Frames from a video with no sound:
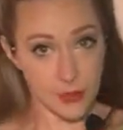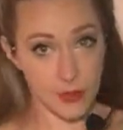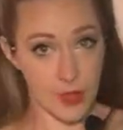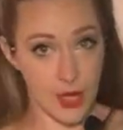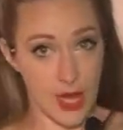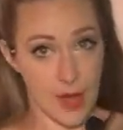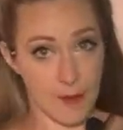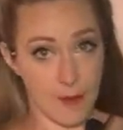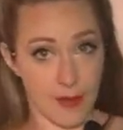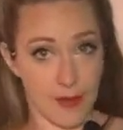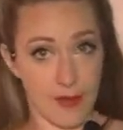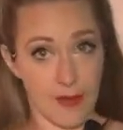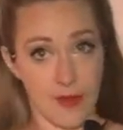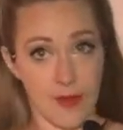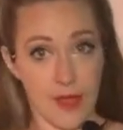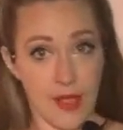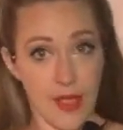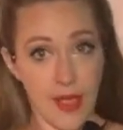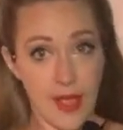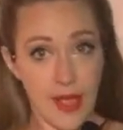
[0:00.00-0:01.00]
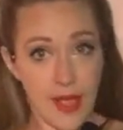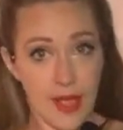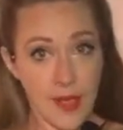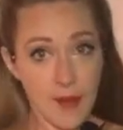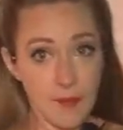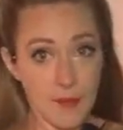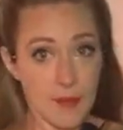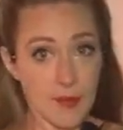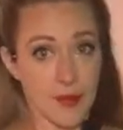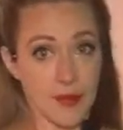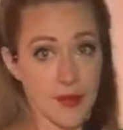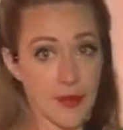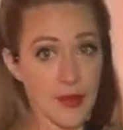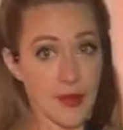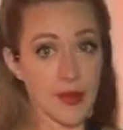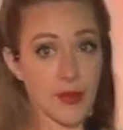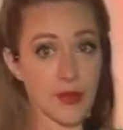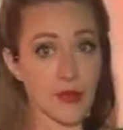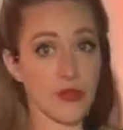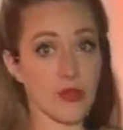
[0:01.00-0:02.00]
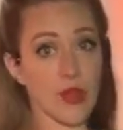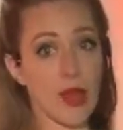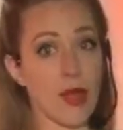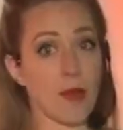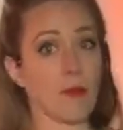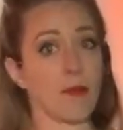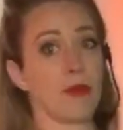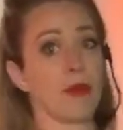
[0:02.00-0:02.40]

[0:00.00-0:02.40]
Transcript: Drop, up, drop,